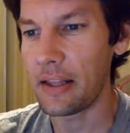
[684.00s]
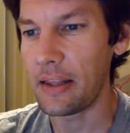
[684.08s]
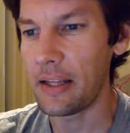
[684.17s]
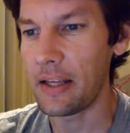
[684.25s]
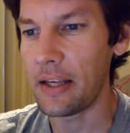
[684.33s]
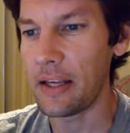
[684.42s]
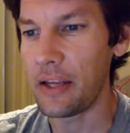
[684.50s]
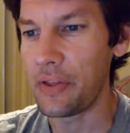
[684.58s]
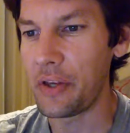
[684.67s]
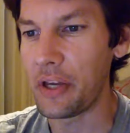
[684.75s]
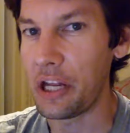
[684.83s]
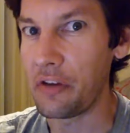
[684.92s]

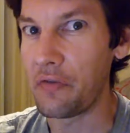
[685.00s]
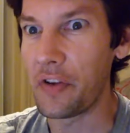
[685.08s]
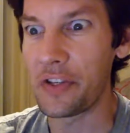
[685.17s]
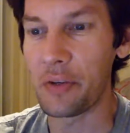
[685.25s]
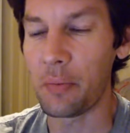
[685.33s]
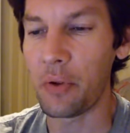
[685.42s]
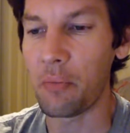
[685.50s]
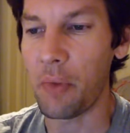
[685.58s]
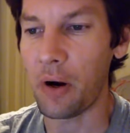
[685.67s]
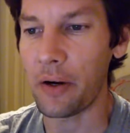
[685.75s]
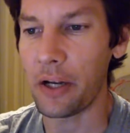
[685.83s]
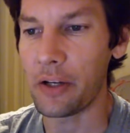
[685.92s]
the invisible
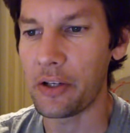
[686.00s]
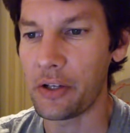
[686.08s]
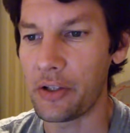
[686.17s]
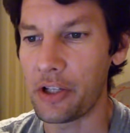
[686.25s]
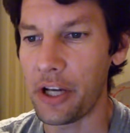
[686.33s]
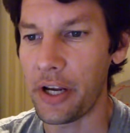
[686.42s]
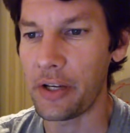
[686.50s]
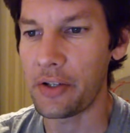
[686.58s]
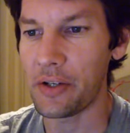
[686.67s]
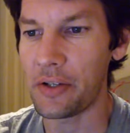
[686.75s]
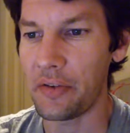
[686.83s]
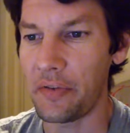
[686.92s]
market just
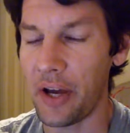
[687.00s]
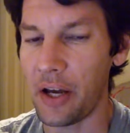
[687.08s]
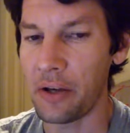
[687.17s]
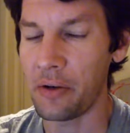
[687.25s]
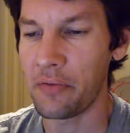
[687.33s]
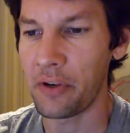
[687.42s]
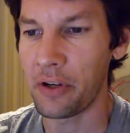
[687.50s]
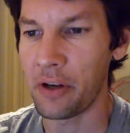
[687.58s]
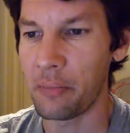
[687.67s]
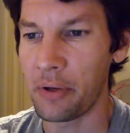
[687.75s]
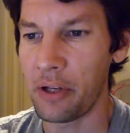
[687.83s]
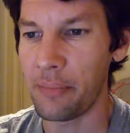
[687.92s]
changes the value of a
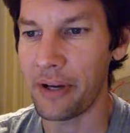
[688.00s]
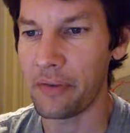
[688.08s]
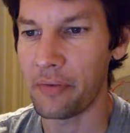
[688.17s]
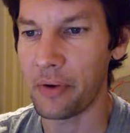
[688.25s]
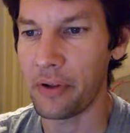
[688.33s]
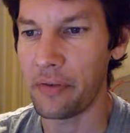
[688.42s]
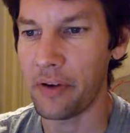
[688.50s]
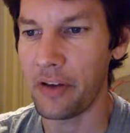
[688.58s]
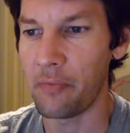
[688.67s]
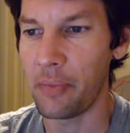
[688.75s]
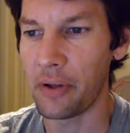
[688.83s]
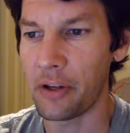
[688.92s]
company by
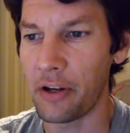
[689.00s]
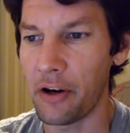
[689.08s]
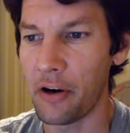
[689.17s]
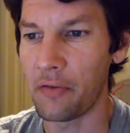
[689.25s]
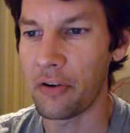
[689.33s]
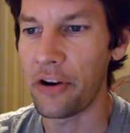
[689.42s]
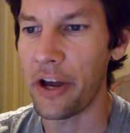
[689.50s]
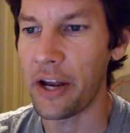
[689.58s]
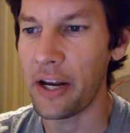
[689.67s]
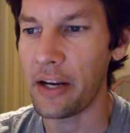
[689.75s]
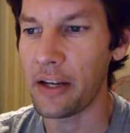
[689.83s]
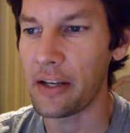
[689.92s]
45 billion
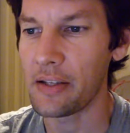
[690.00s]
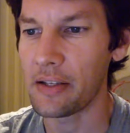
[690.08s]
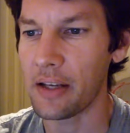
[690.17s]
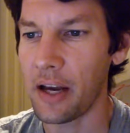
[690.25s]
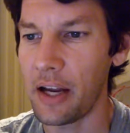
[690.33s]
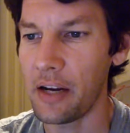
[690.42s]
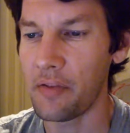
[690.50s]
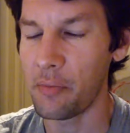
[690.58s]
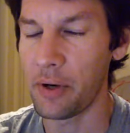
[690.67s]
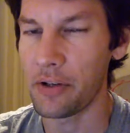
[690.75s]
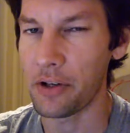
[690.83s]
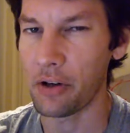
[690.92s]
overnight is kind of a
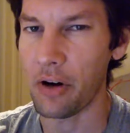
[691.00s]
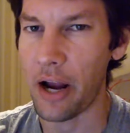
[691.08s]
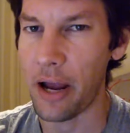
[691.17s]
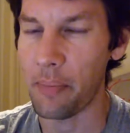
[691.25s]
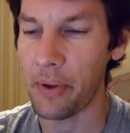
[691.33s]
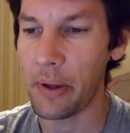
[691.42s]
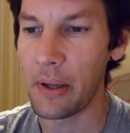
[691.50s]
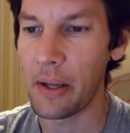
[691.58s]
bunch of crap.